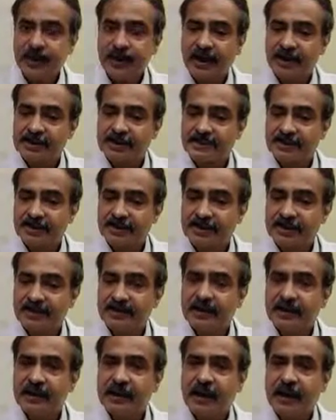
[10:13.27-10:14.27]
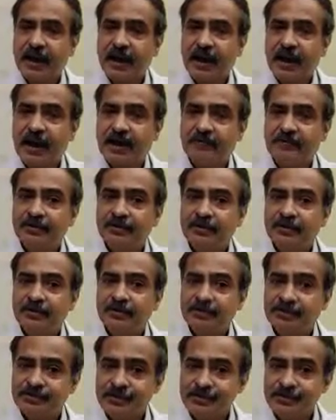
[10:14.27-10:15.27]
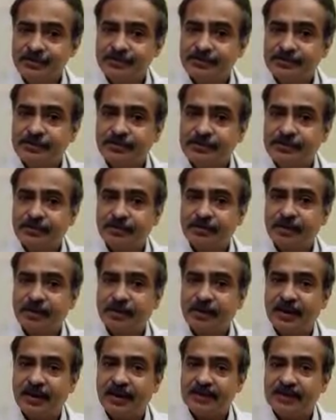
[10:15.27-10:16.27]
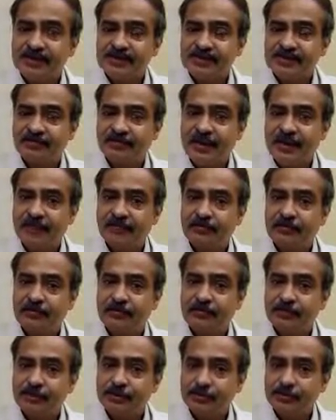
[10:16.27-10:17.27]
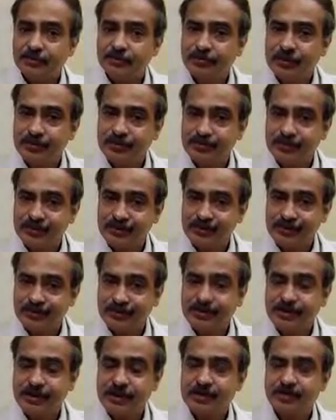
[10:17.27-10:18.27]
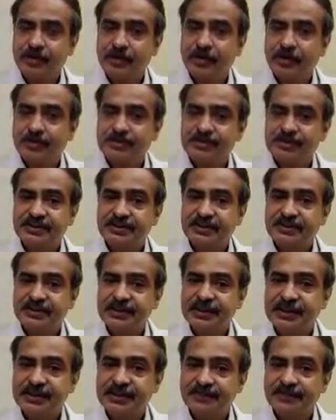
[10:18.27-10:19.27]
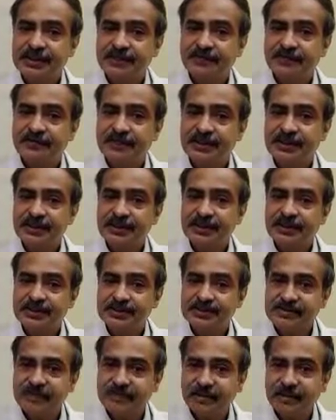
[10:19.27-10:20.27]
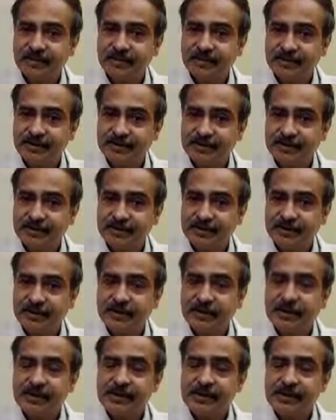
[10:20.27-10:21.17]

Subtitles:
And second, I will change from helix evacuator to the Toomey syringe, because in case of the helix evacuator,